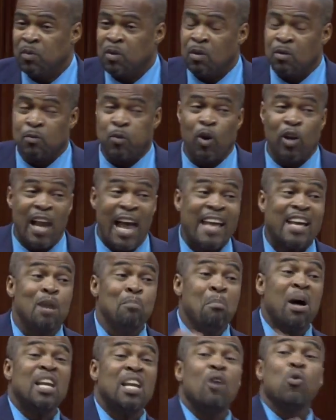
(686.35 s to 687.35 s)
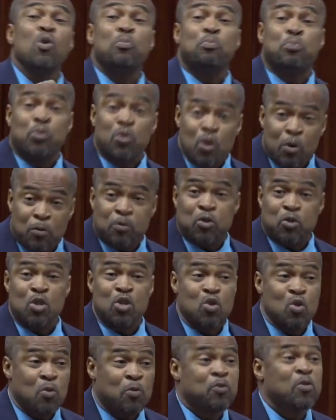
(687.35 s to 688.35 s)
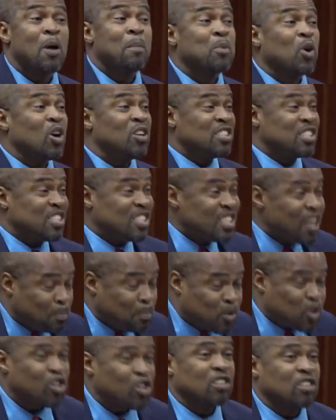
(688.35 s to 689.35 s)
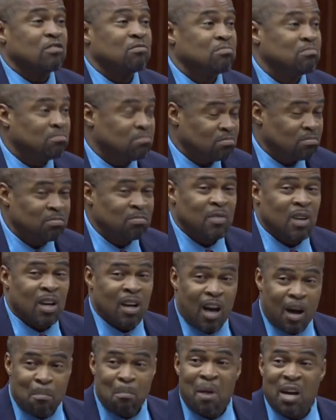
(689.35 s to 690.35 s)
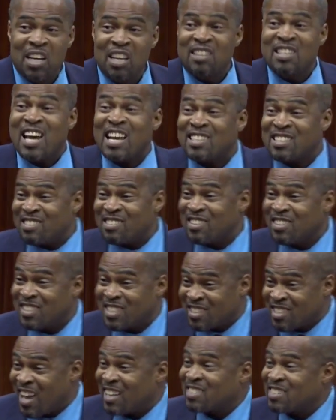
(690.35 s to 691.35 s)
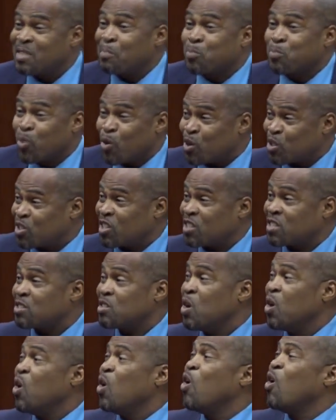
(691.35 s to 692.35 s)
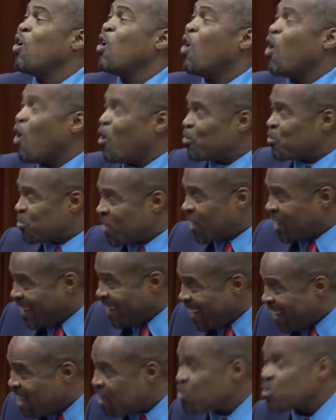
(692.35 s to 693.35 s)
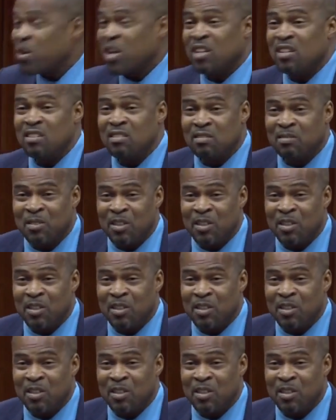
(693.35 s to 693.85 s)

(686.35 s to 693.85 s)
For like a mother would prove to you, from conception, a mother starts the process of caring,